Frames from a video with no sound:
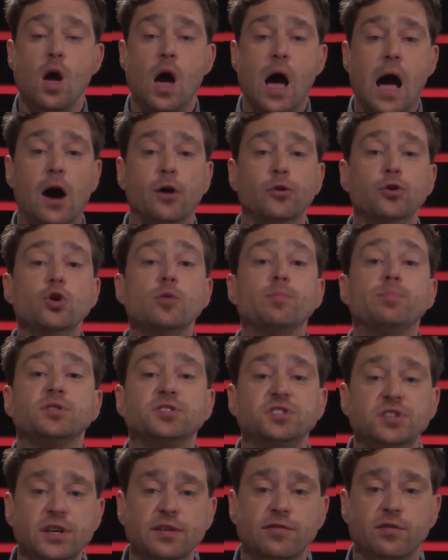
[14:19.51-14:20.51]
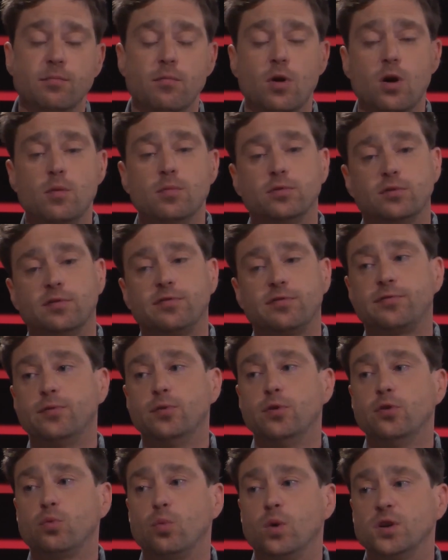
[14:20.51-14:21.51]
how do you perceive the moment of
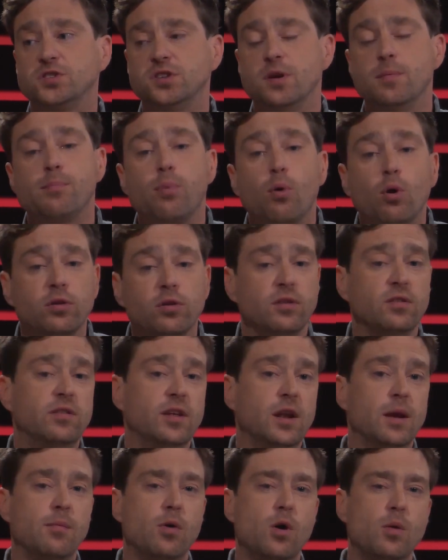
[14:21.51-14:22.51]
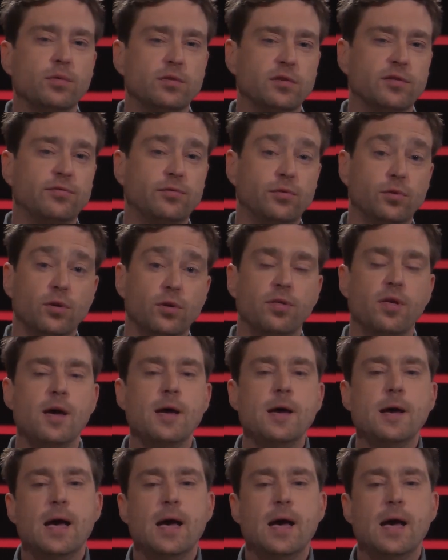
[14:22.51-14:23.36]
truth, what's important in a moment of truth,